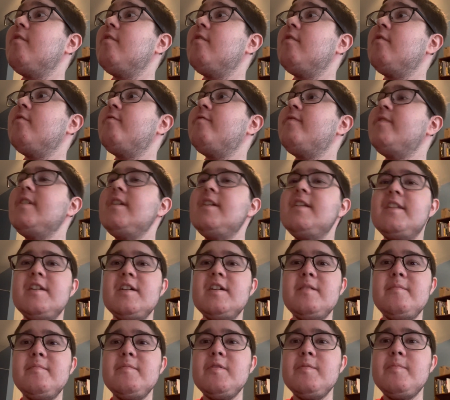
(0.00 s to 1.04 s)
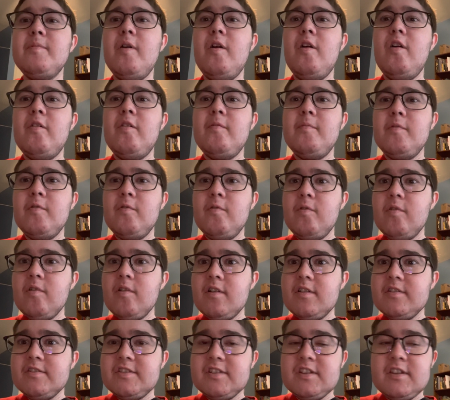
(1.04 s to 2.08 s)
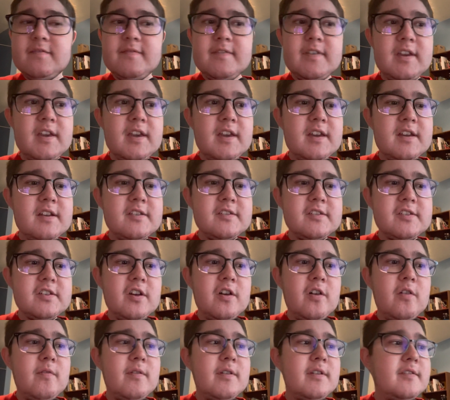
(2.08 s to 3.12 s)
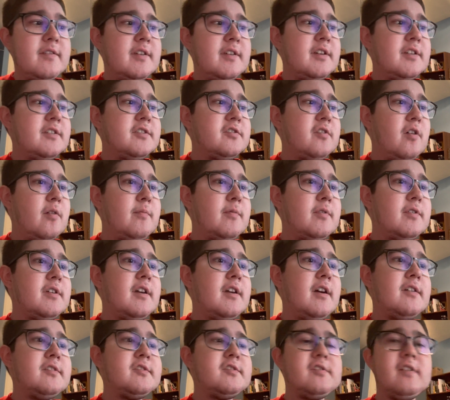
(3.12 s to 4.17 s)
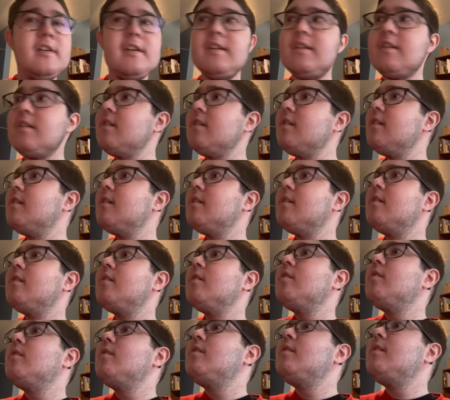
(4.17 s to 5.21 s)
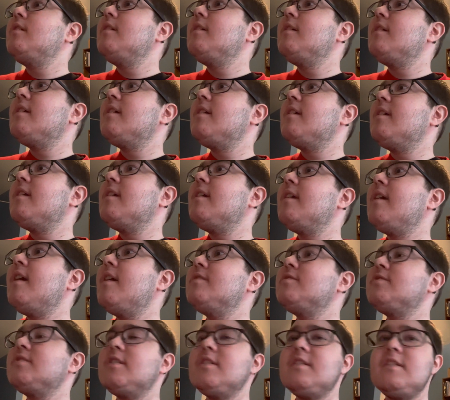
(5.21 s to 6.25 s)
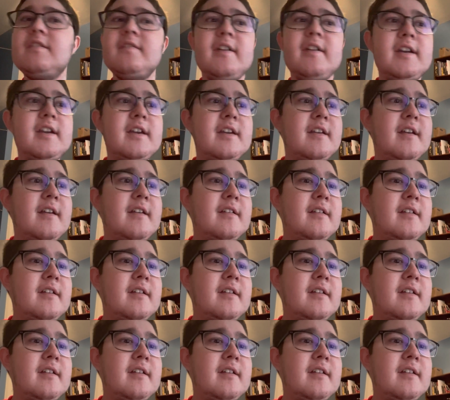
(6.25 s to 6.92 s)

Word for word: feed him the ball more, see if he can get us going. I think he's almost yes, like yeah, he's getting like yeah,